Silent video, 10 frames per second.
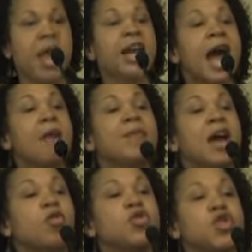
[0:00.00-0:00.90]
and I am
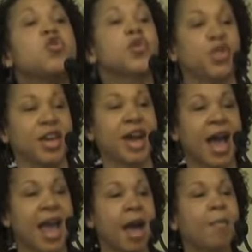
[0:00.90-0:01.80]
not who you think
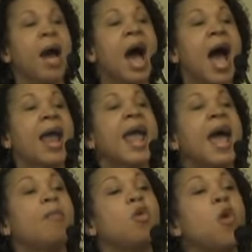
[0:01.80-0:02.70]
I am. I
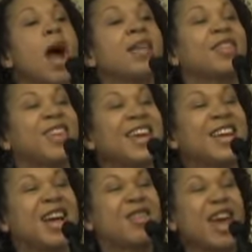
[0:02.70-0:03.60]
am who I
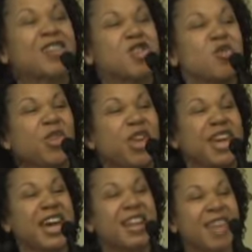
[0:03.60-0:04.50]
think that you
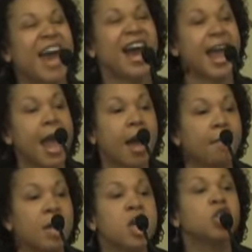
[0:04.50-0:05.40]
think that I
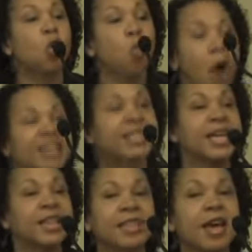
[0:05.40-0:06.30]
am. So what
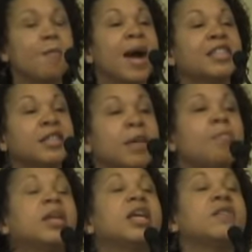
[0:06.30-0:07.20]
did he think my son
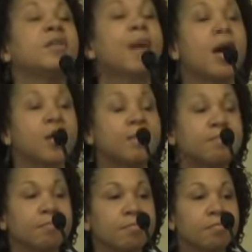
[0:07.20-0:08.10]
believed about
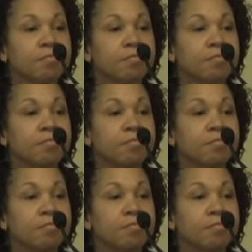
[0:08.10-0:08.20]
him?